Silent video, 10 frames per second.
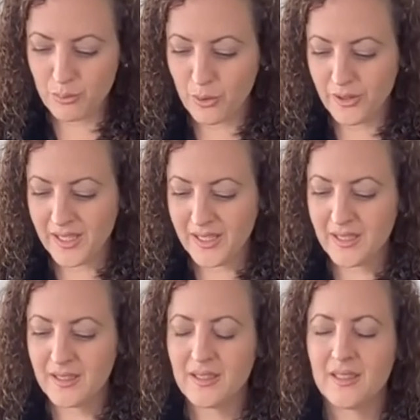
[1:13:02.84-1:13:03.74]

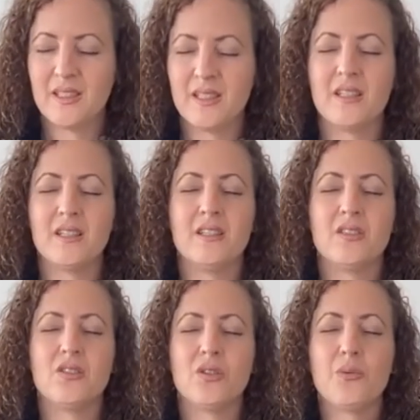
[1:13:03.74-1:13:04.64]
body.
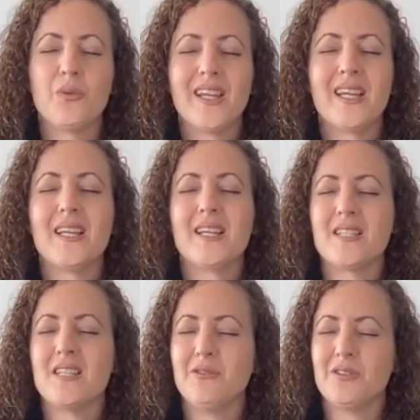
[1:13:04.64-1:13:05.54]
So
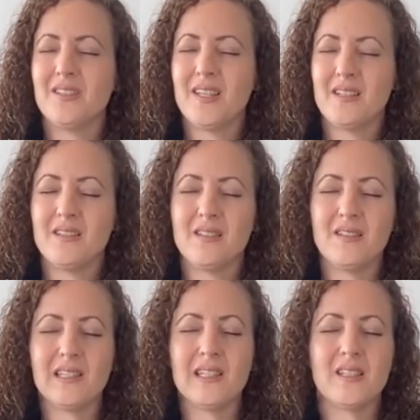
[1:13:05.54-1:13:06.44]
reconnecting your
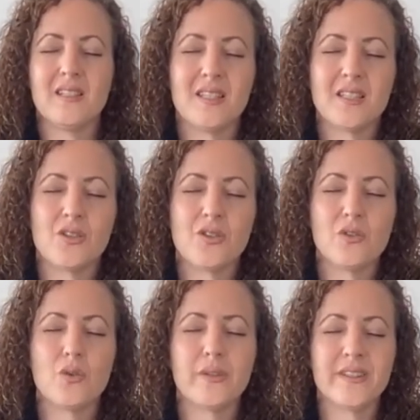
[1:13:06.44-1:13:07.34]
senses, listening to the
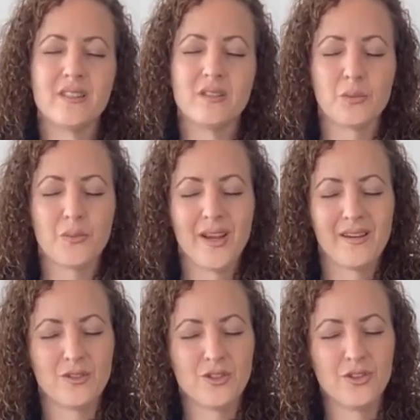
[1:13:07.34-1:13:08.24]
noises
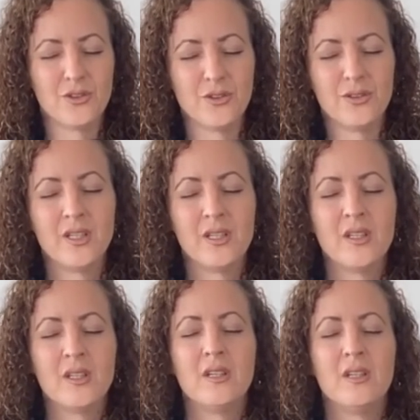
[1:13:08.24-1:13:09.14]
around you,
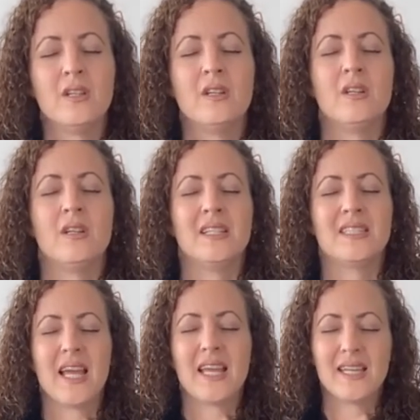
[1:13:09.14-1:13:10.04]

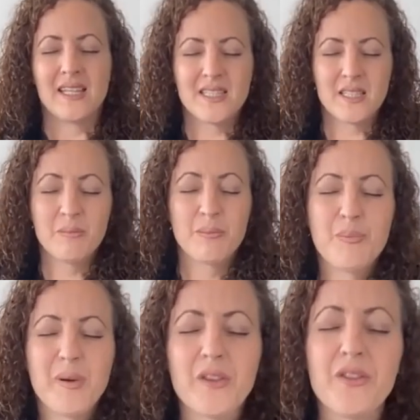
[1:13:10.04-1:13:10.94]
taking a deep
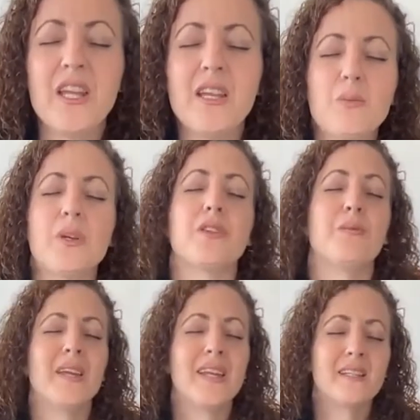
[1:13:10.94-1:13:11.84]
breath in with
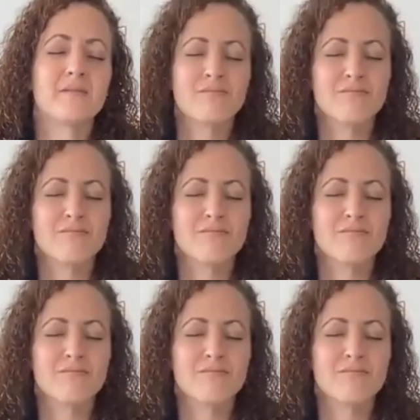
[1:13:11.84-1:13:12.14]
me.